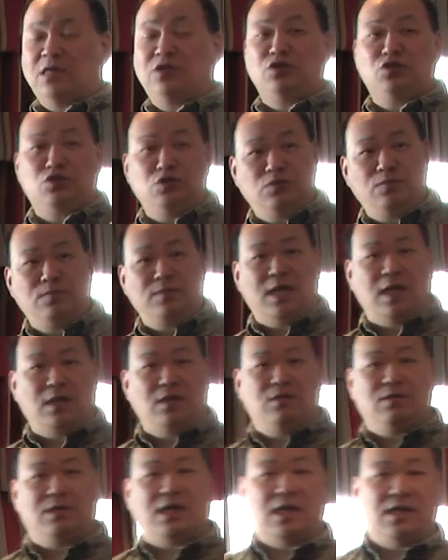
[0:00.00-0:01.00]
assume that
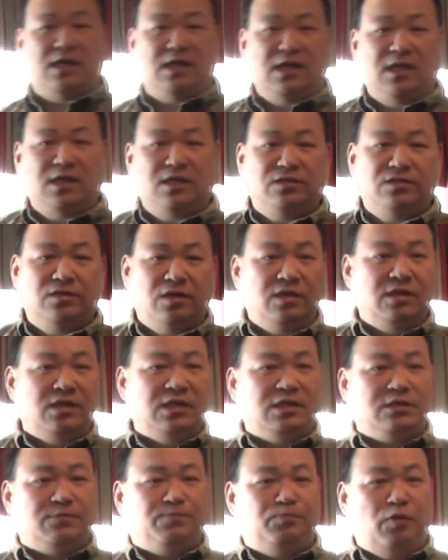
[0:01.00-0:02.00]
you get the
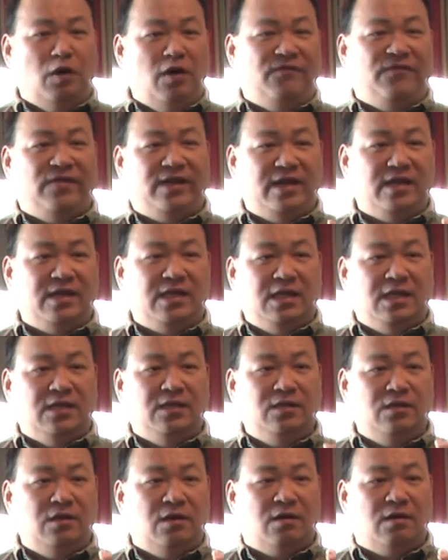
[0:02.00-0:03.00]
insert perfectly
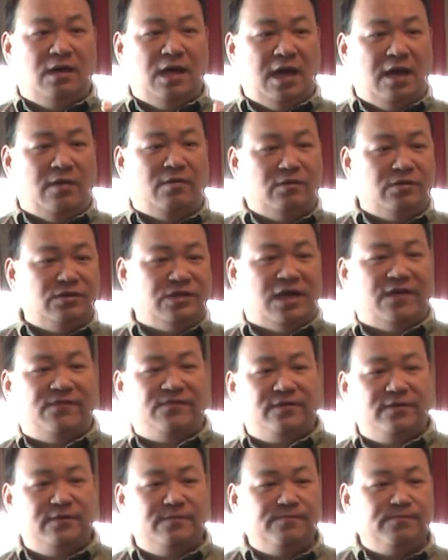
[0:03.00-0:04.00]
in your arrow
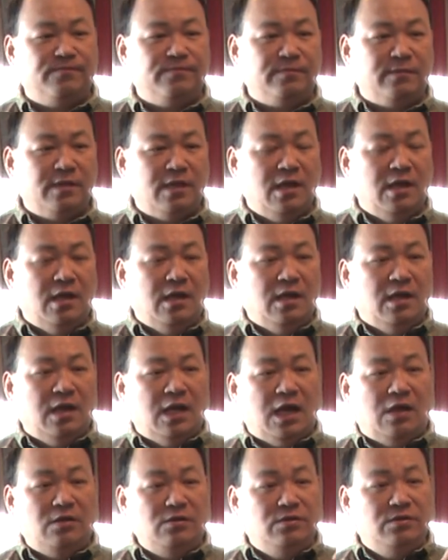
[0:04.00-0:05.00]
shaft.
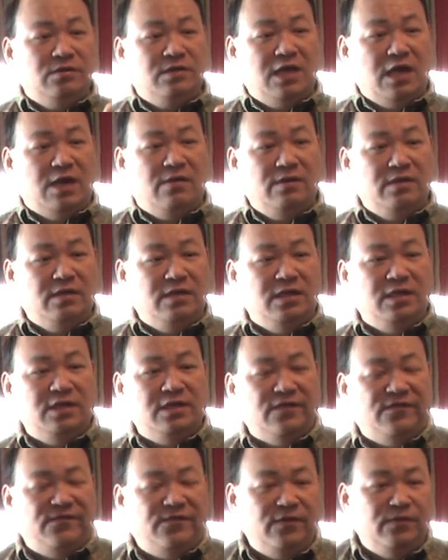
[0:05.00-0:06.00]
How do you guarantee
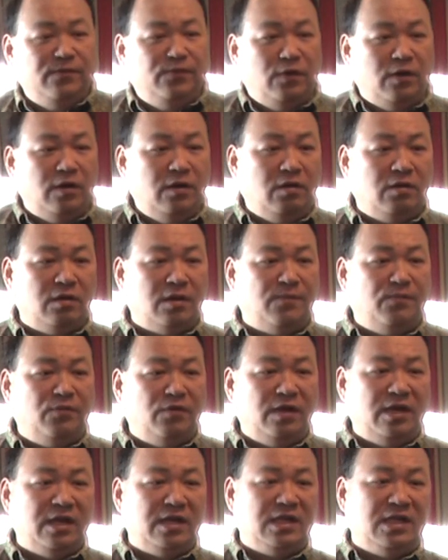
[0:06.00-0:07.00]
the field point or the
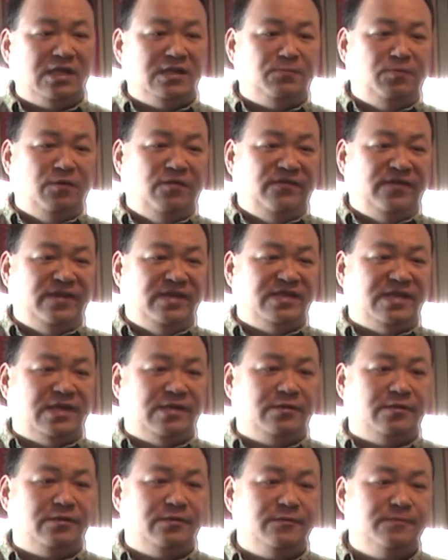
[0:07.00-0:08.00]
broadhead is perfectly
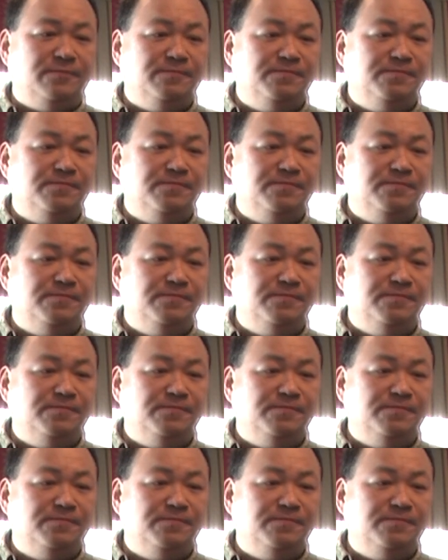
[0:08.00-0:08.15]
centered?